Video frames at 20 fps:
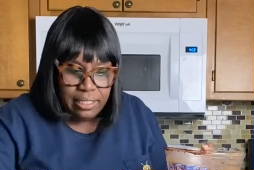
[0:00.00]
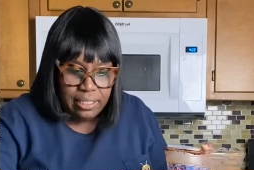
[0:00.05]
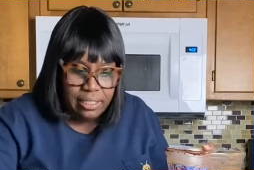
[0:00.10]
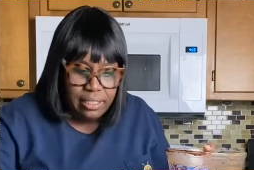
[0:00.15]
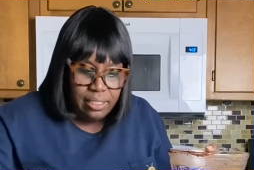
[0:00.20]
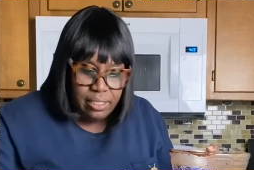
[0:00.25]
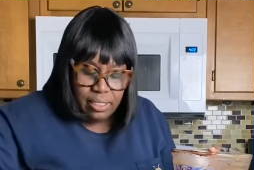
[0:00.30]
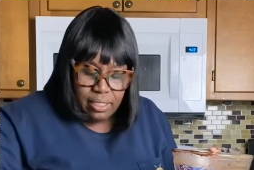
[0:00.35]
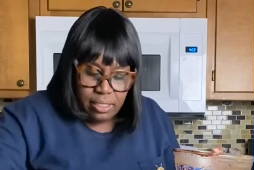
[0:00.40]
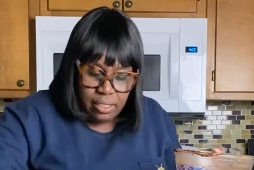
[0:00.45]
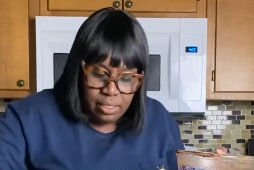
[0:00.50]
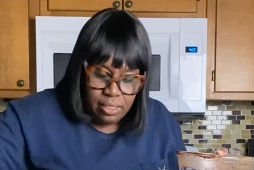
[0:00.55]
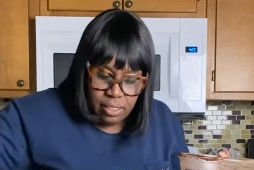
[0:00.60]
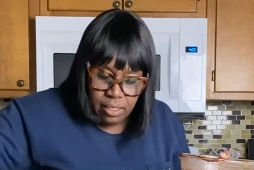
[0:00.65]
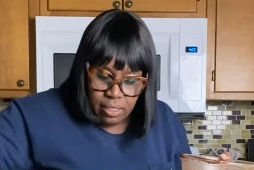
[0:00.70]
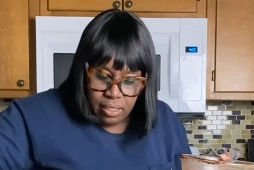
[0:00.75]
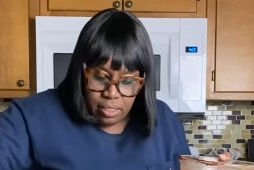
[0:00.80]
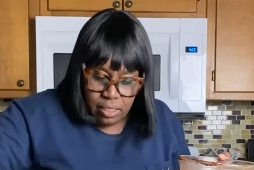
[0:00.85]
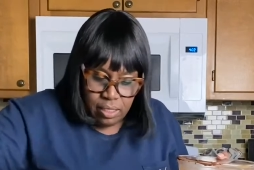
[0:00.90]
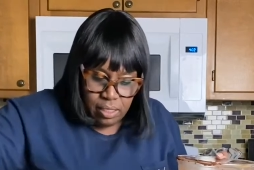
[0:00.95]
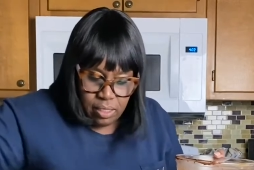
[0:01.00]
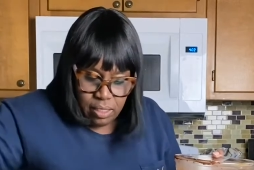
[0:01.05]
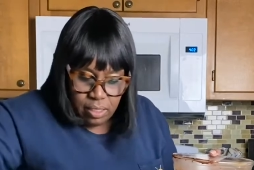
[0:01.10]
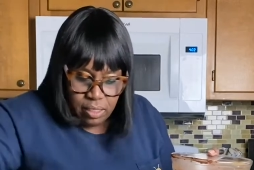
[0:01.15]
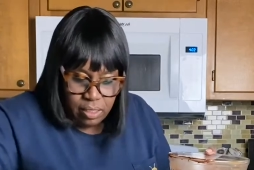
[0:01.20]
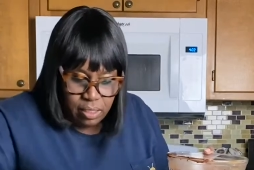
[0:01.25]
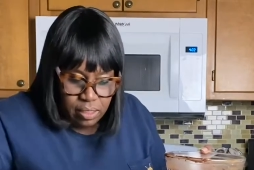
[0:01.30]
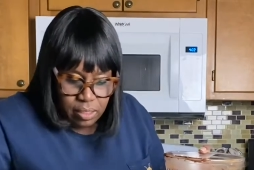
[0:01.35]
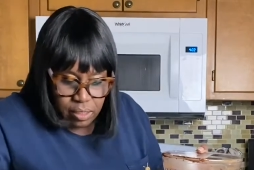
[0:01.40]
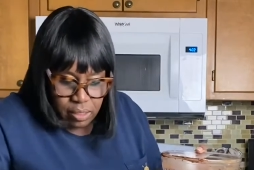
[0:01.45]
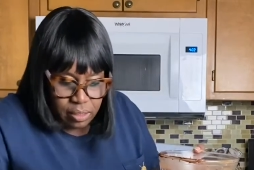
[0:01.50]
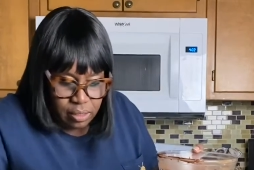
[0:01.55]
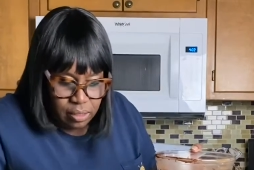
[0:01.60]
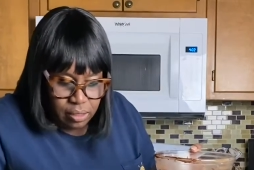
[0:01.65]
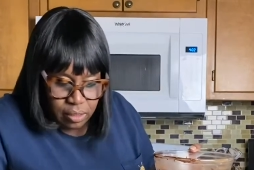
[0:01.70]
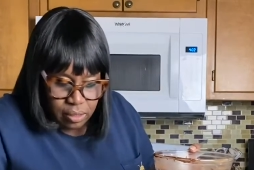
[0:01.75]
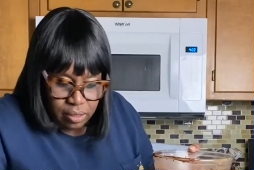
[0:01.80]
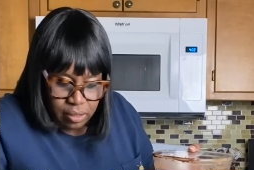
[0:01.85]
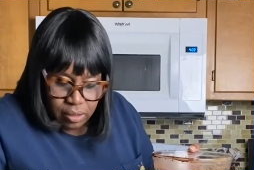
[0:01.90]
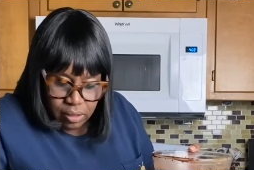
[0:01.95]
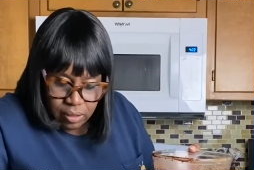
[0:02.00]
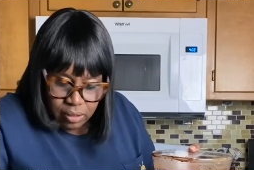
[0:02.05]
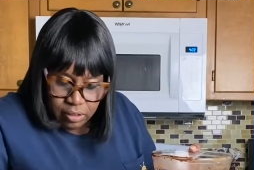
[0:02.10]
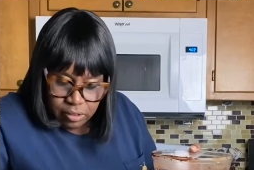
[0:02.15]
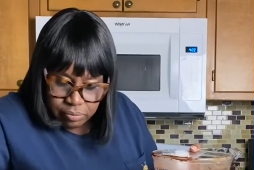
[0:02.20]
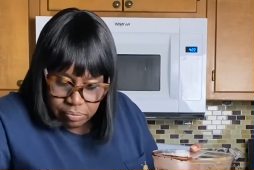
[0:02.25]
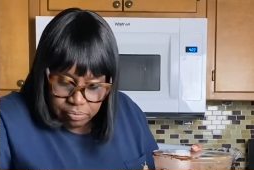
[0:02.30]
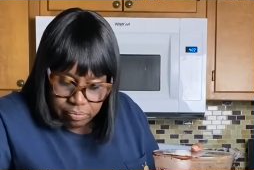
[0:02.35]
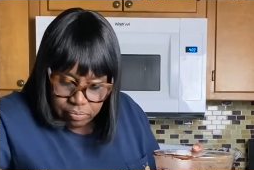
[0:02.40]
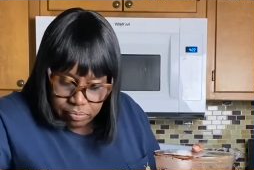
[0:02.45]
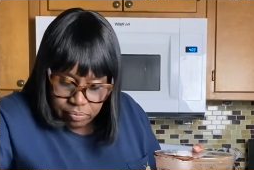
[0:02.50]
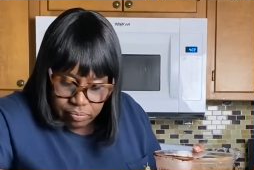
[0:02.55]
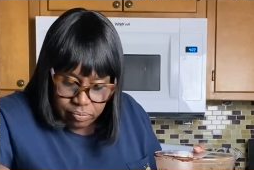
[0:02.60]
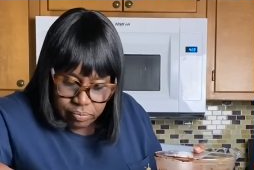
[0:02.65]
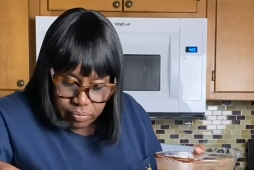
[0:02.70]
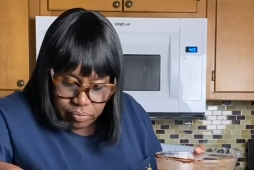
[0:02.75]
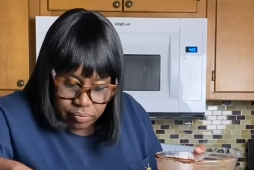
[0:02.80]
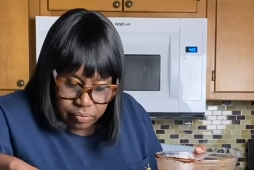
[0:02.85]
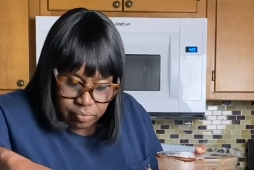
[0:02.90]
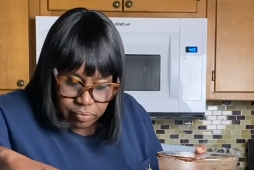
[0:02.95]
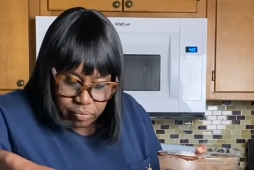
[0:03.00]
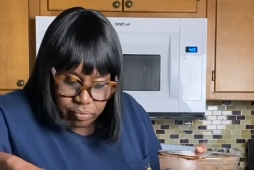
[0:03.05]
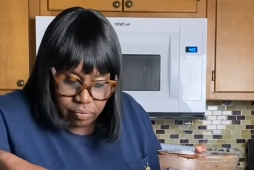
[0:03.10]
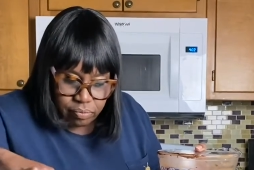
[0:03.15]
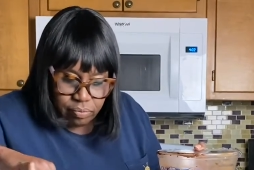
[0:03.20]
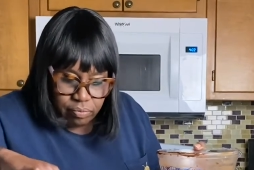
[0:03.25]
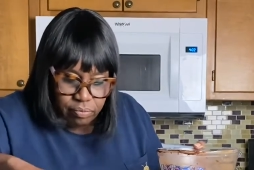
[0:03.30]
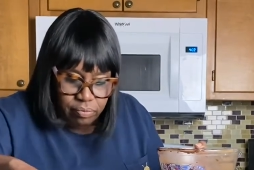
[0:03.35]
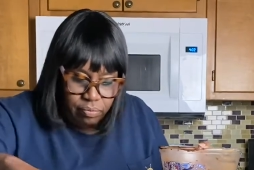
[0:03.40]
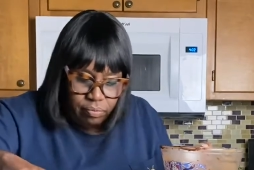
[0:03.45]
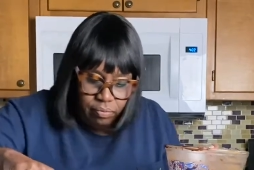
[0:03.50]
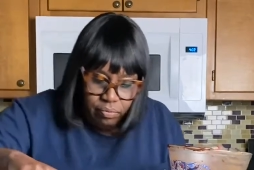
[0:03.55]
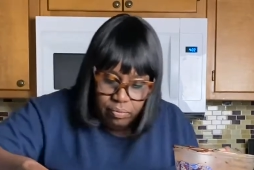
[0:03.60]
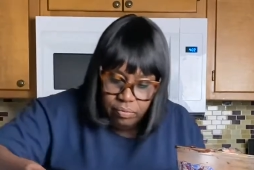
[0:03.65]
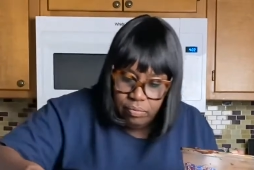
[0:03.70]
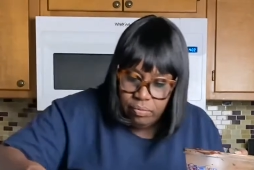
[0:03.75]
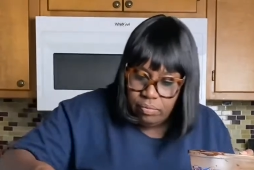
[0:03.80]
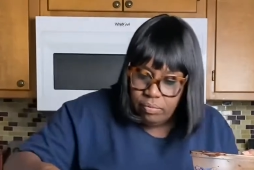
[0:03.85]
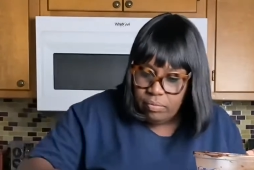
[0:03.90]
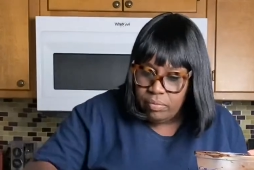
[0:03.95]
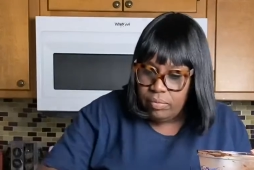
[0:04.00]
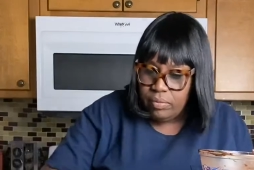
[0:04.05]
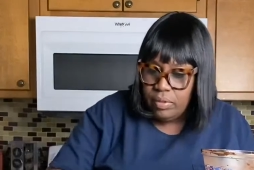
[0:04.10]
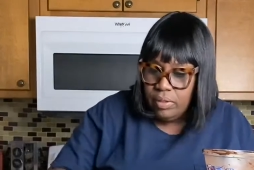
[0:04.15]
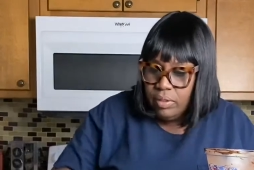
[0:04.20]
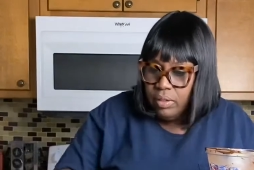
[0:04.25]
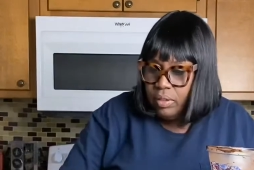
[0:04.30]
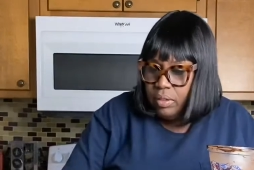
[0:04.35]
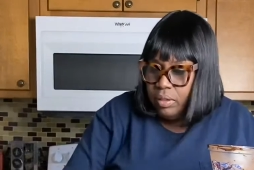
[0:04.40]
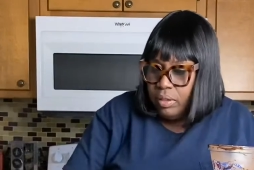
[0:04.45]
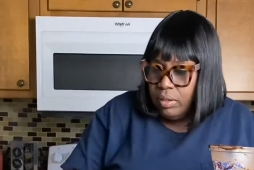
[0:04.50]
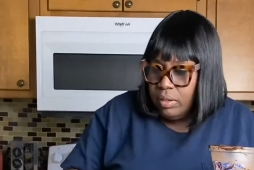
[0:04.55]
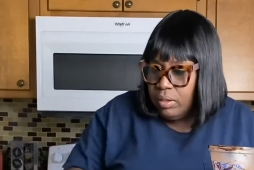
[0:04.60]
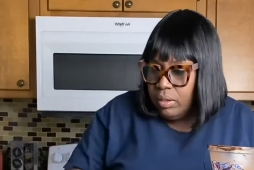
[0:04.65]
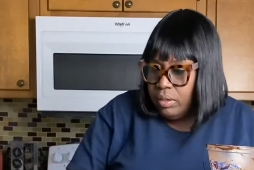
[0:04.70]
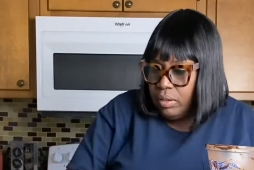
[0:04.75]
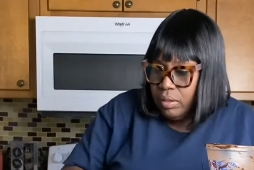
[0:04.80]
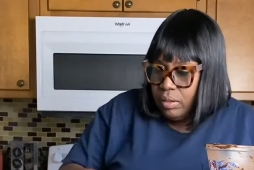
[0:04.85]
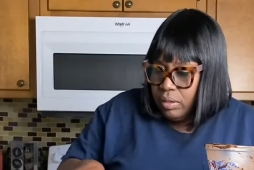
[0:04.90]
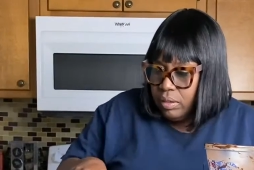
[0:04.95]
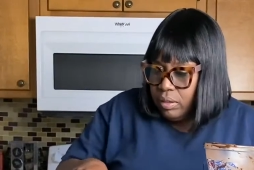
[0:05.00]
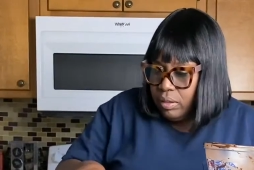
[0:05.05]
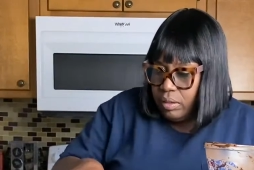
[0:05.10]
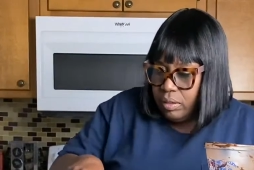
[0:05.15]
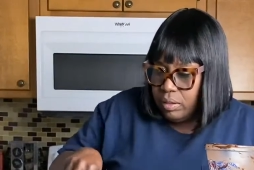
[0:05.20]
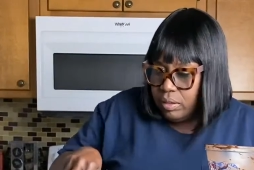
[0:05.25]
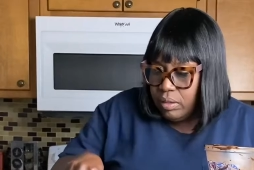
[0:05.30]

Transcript: (silence)